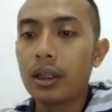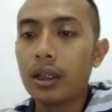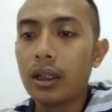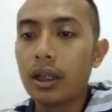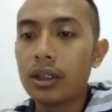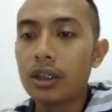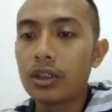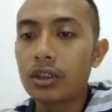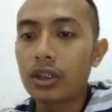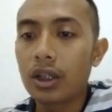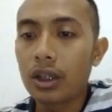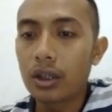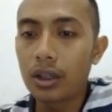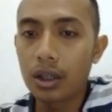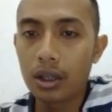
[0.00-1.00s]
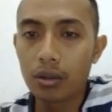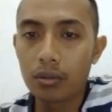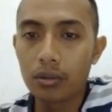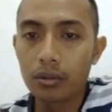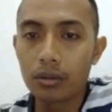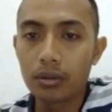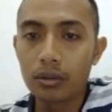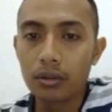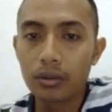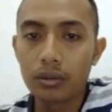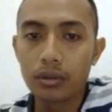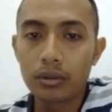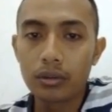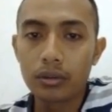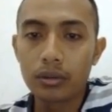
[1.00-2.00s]
and scale down.
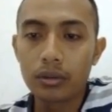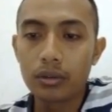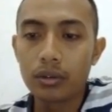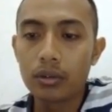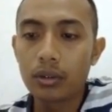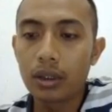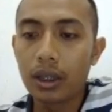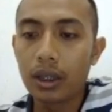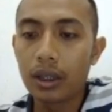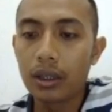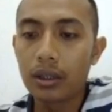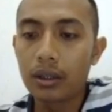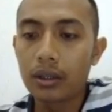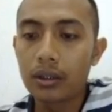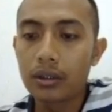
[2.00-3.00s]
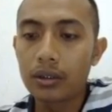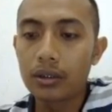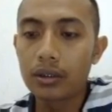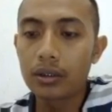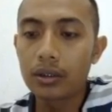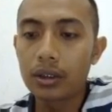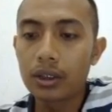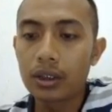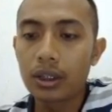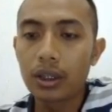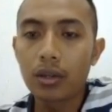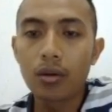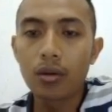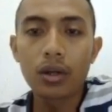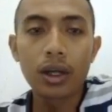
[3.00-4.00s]
Okay, just click
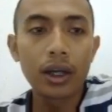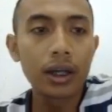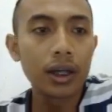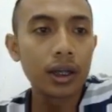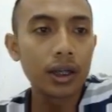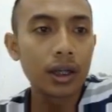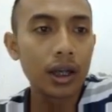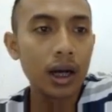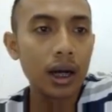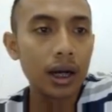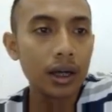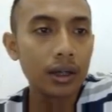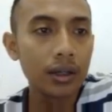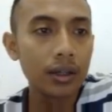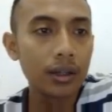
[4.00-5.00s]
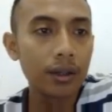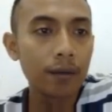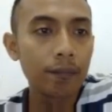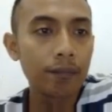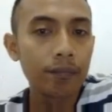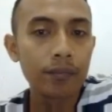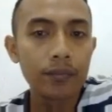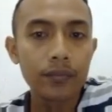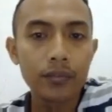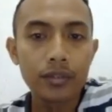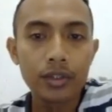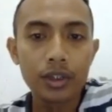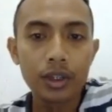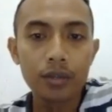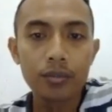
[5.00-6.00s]
OK and hide the
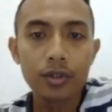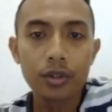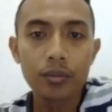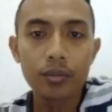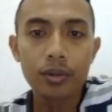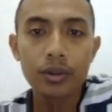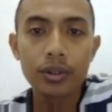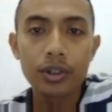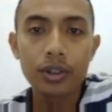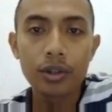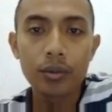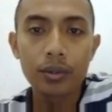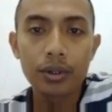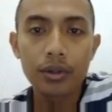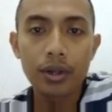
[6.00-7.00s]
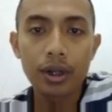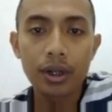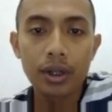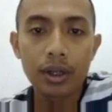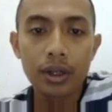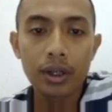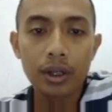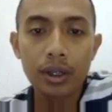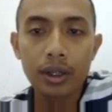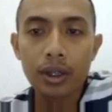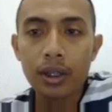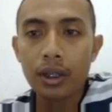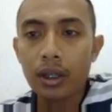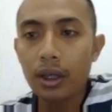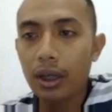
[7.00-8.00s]
shape geometry,
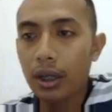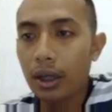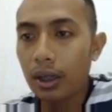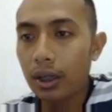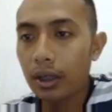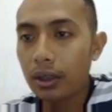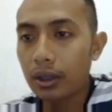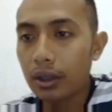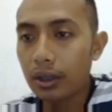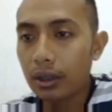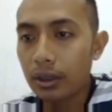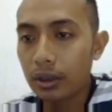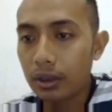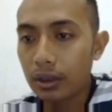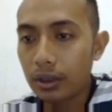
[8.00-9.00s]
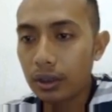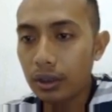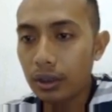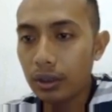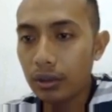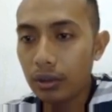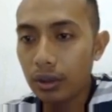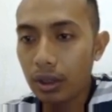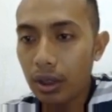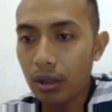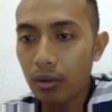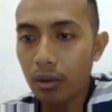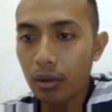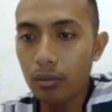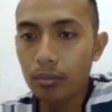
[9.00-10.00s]
and you now
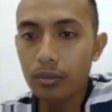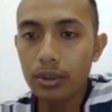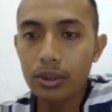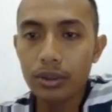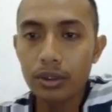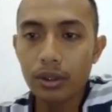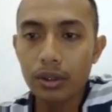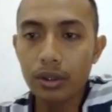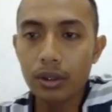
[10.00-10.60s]
can remeasure